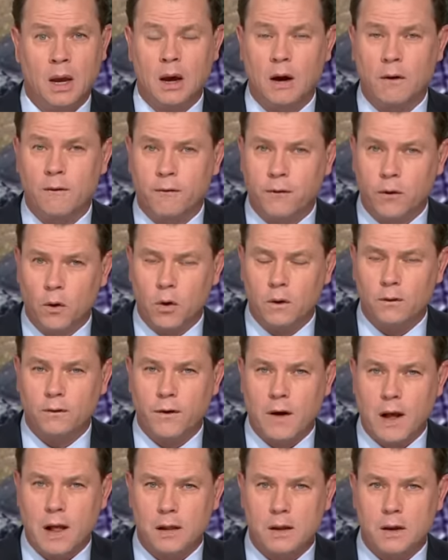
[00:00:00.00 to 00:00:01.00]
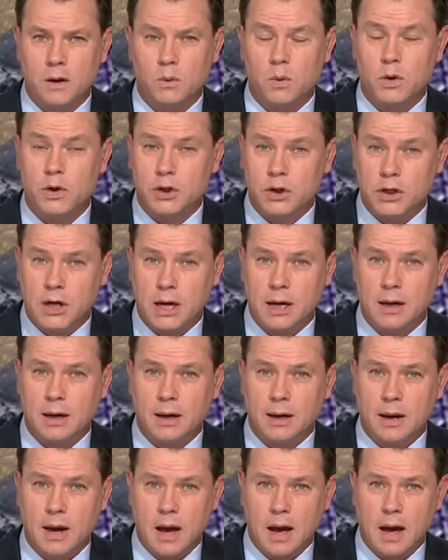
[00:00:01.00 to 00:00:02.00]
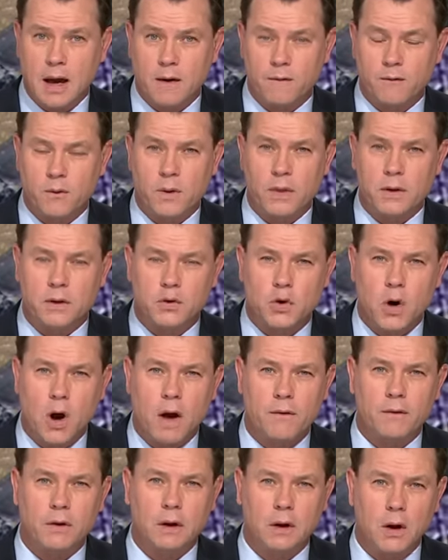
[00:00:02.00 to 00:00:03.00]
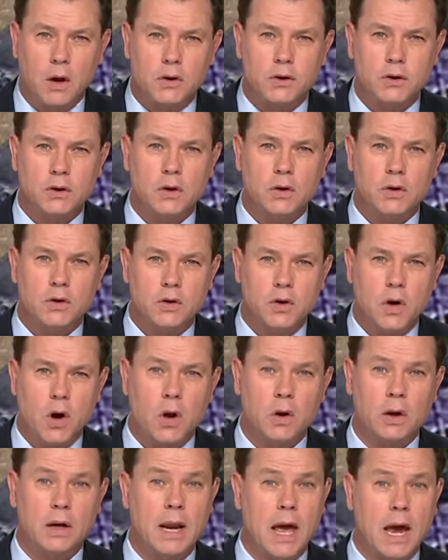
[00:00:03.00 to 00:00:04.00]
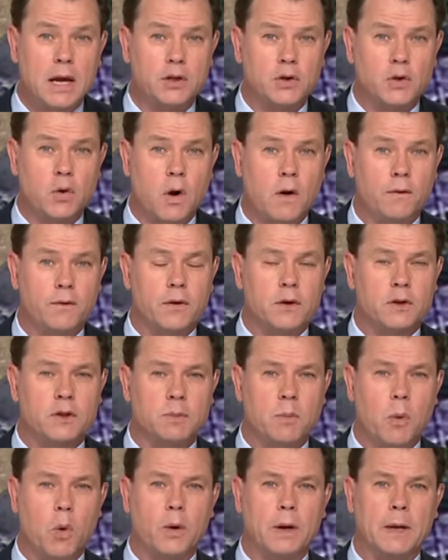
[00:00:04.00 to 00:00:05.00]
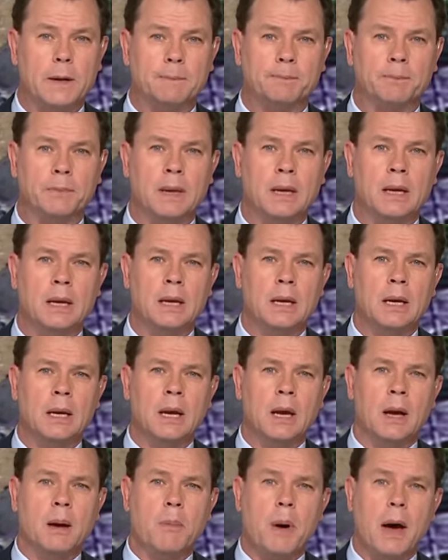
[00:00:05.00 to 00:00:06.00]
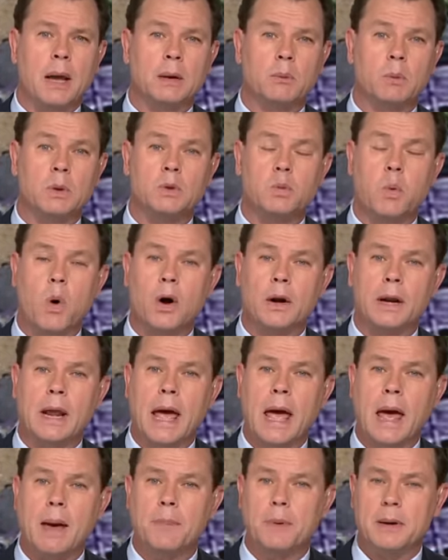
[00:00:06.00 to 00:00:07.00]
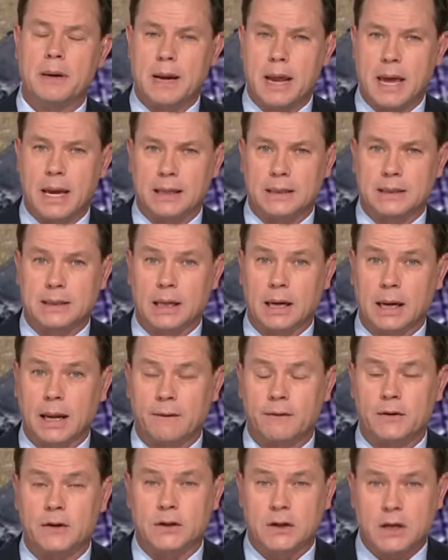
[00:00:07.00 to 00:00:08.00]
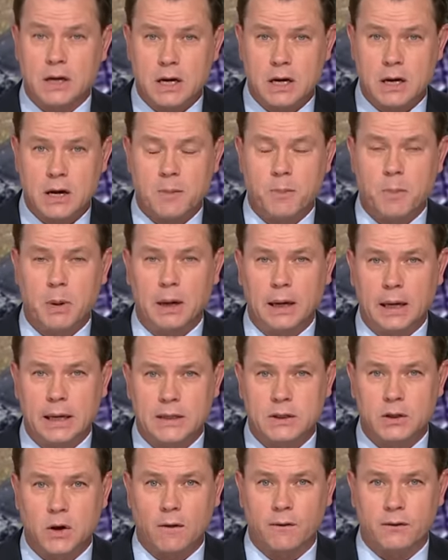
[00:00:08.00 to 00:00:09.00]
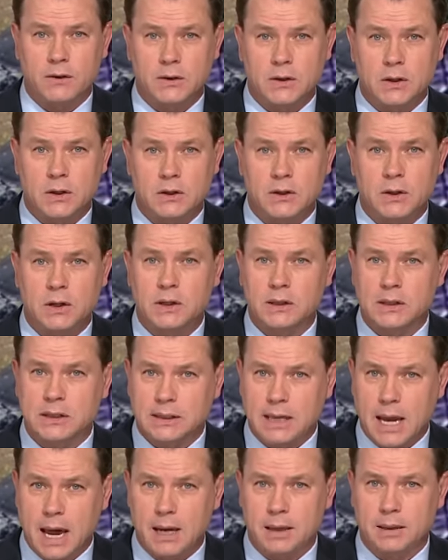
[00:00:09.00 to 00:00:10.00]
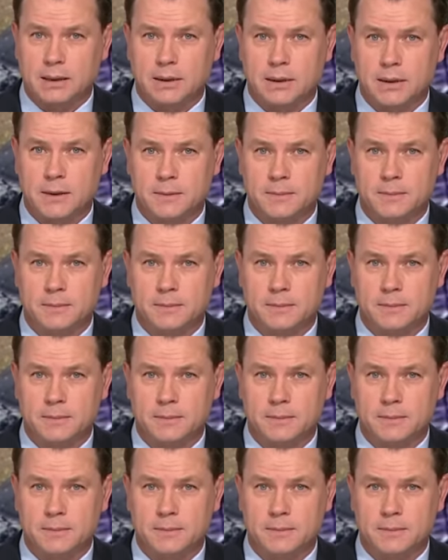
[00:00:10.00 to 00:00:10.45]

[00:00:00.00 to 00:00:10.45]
A Ford Falcon was sheared in half when the driver lost control in Ashcroft this morning. But it was what happened next that left senior police officers stunned.